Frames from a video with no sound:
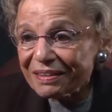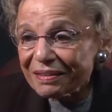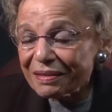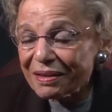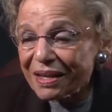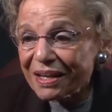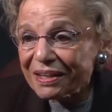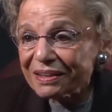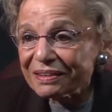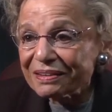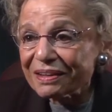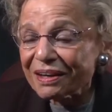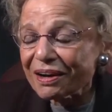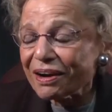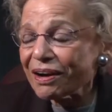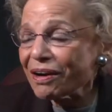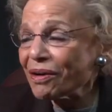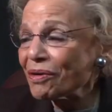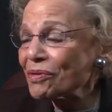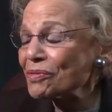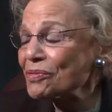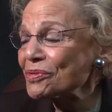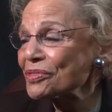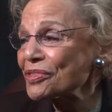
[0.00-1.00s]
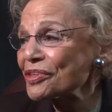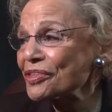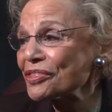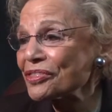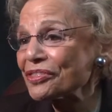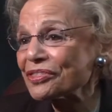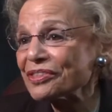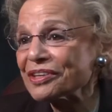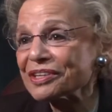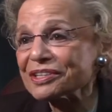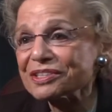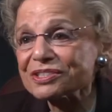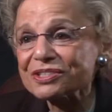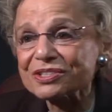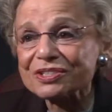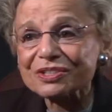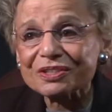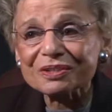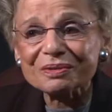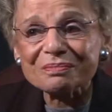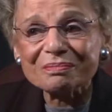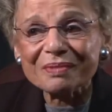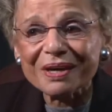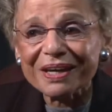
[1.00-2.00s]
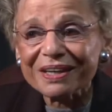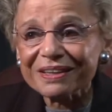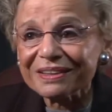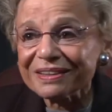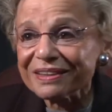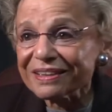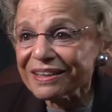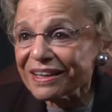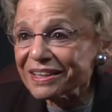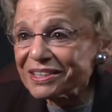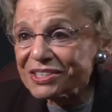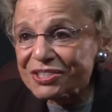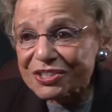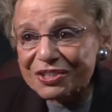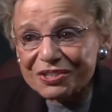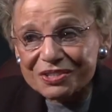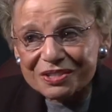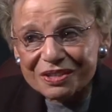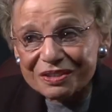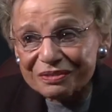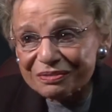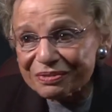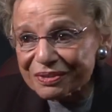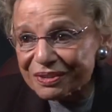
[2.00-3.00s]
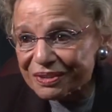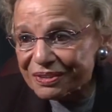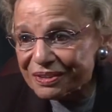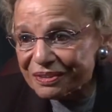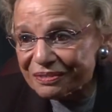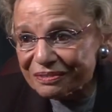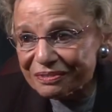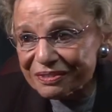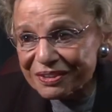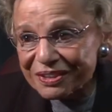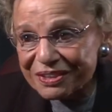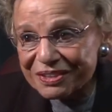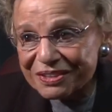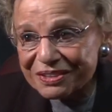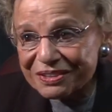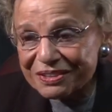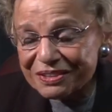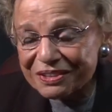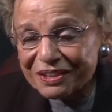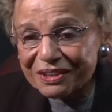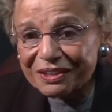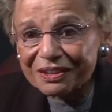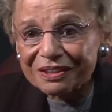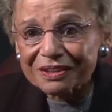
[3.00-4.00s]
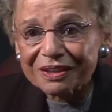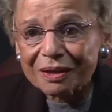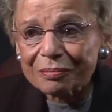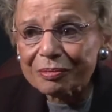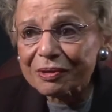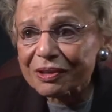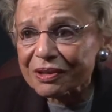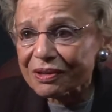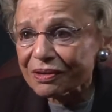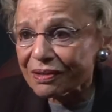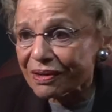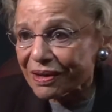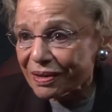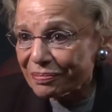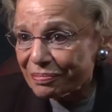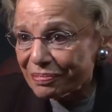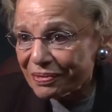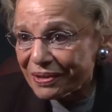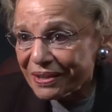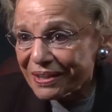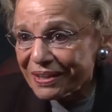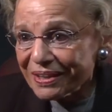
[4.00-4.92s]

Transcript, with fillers: and oh, the things she made, not just gefilte fish, the knubble carp,